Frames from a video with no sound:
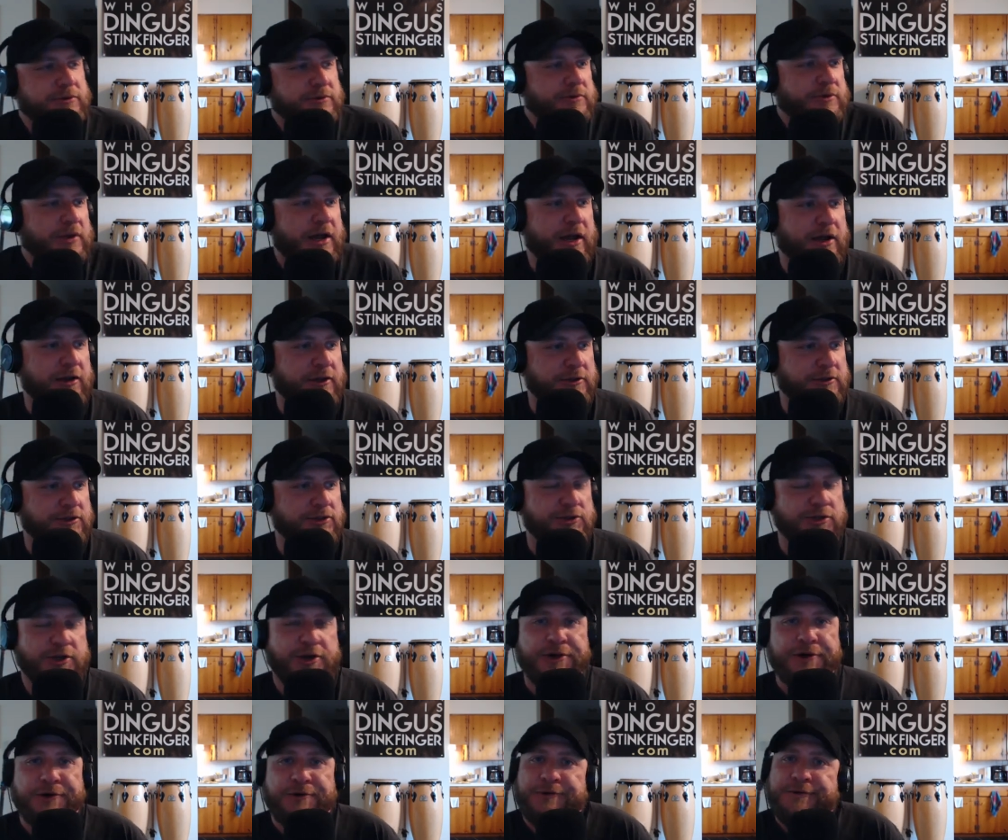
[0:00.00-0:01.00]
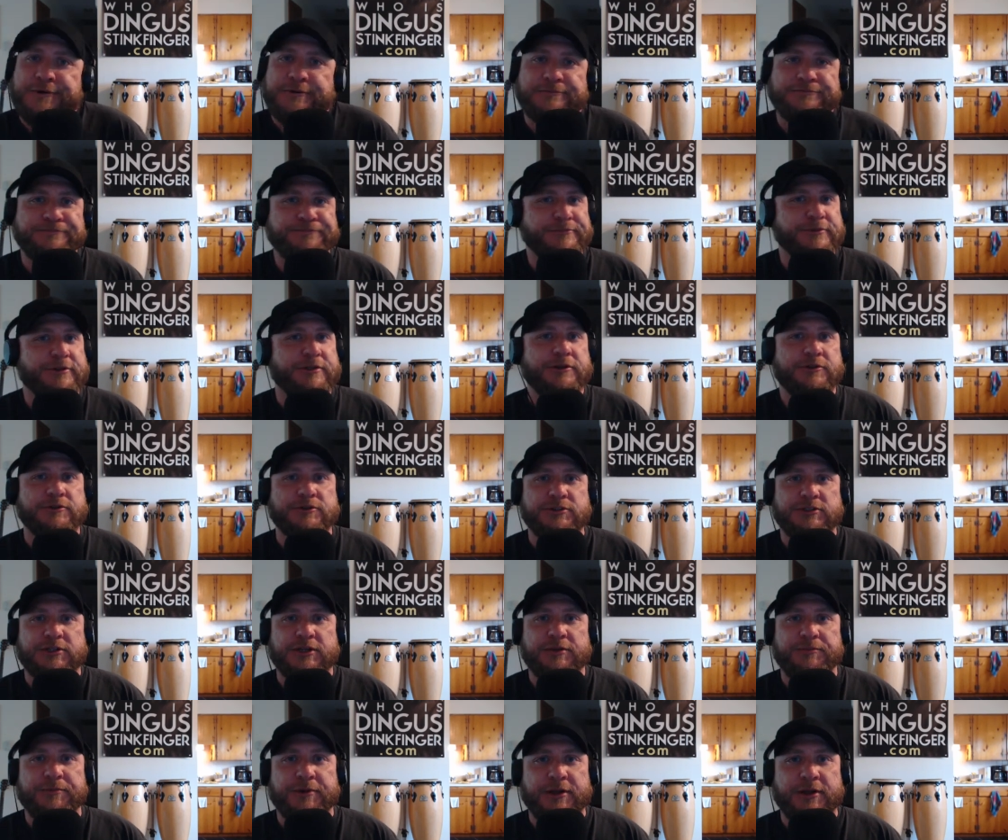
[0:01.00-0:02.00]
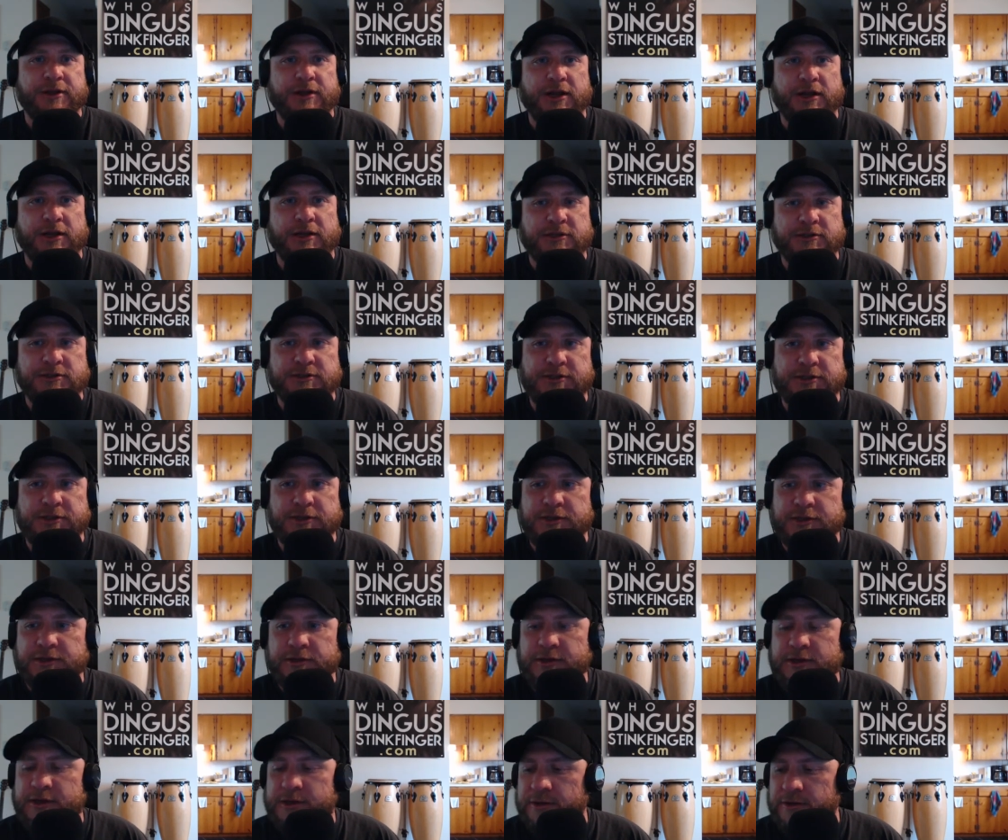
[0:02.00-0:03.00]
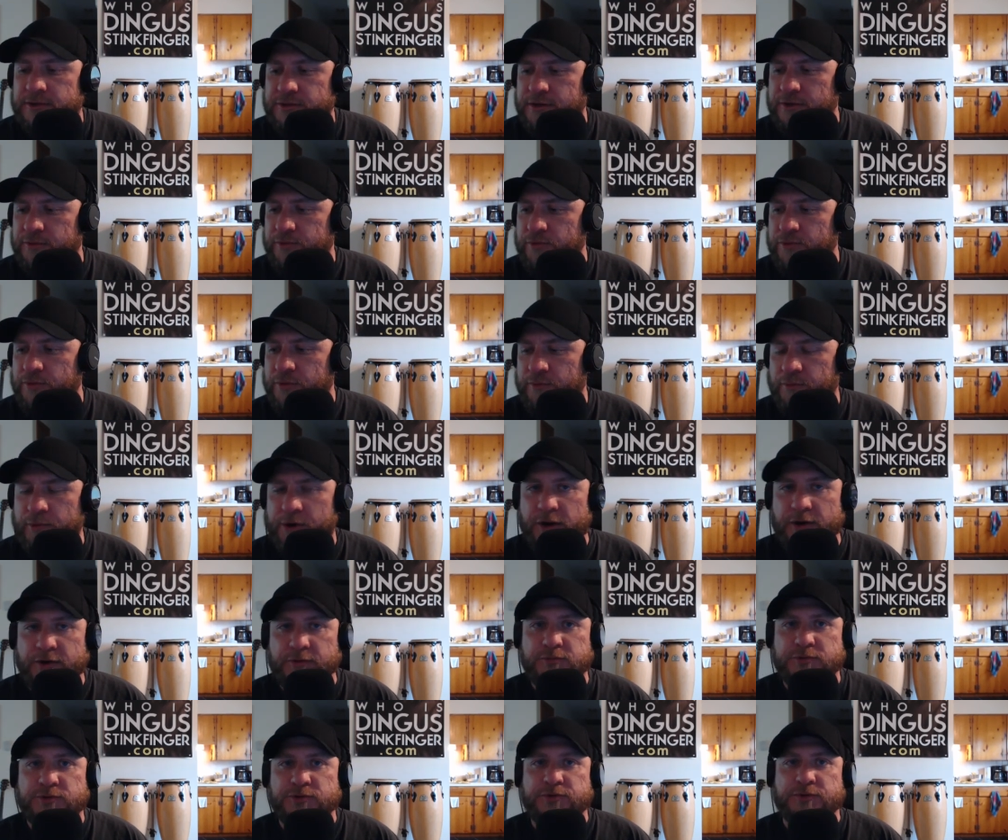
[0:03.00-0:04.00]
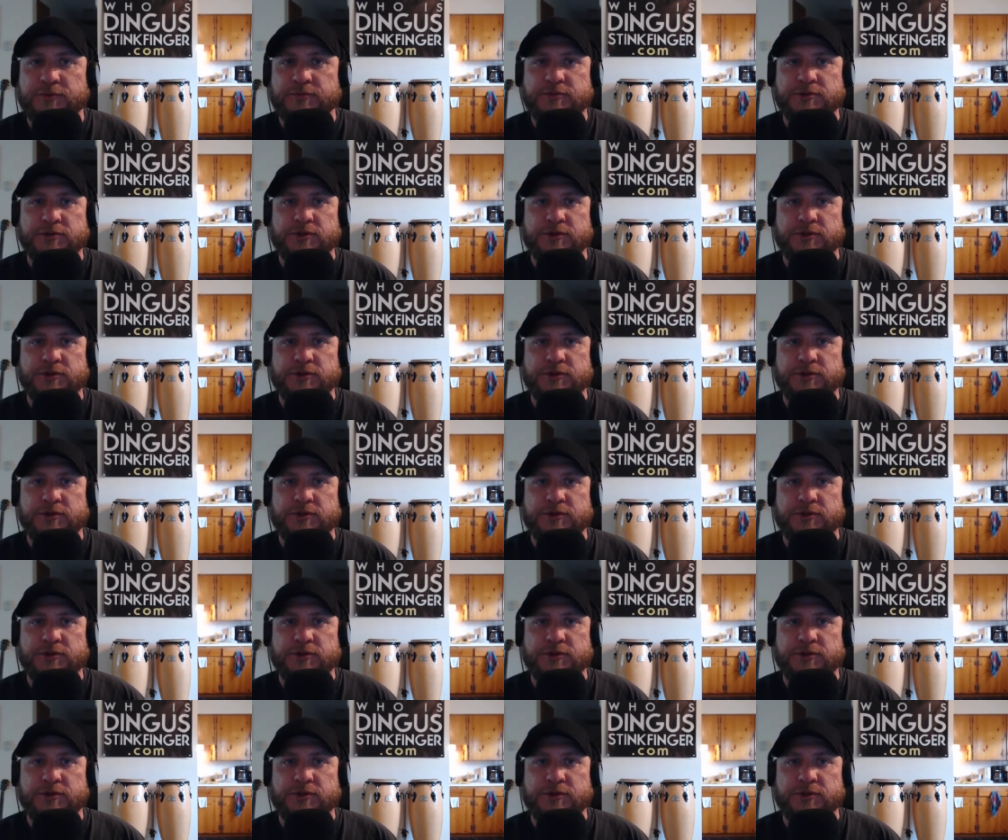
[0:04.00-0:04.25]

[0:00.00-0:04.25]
out at the show, and just anybody kind of extended a warm welcome to them.